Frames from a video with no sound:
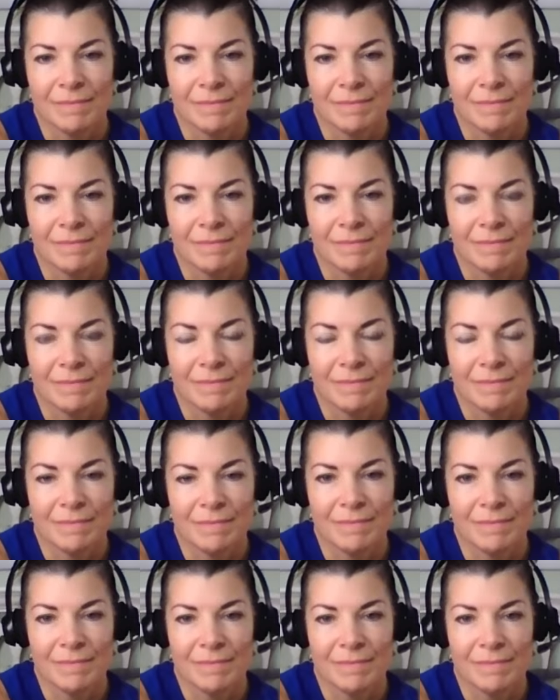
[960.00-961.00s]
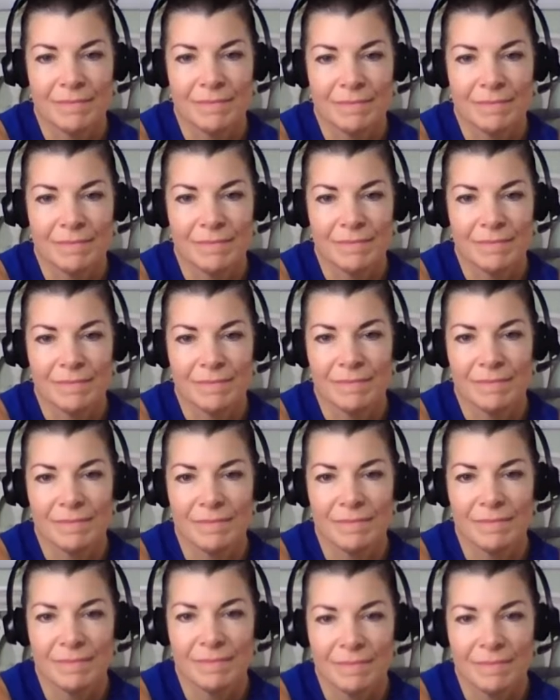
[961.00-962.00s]

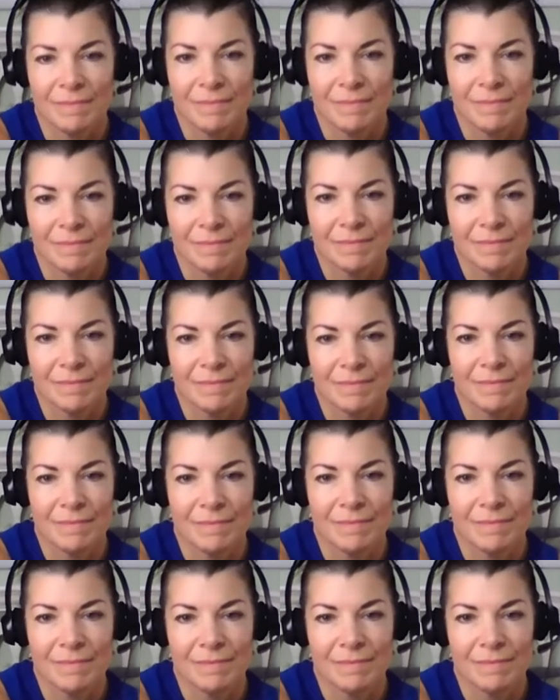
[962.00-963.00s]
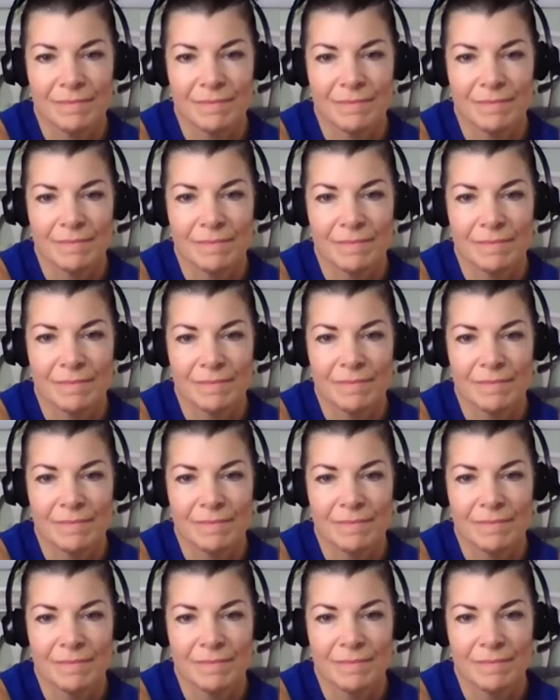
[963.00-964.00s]

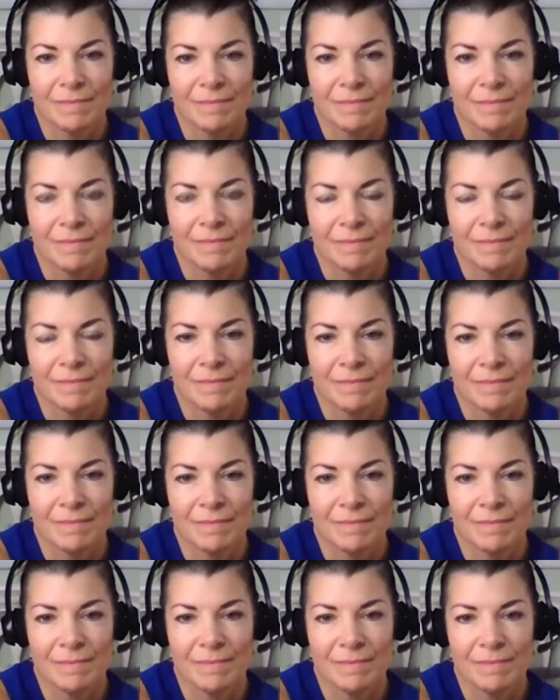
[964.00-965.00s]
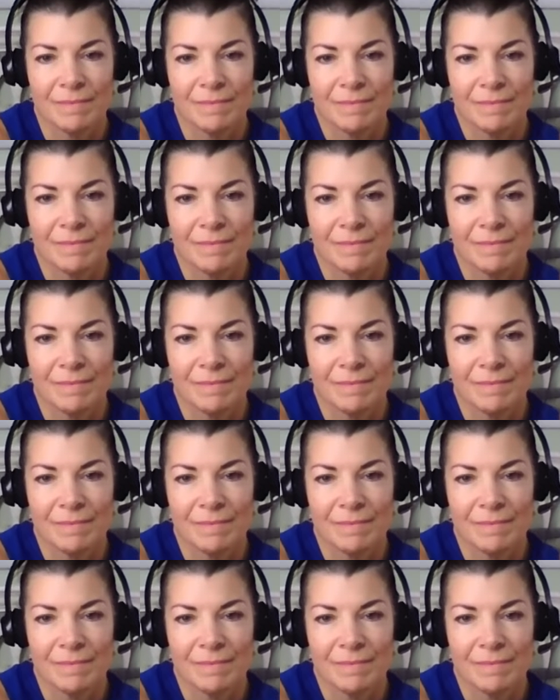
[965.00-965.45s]
(not speaking)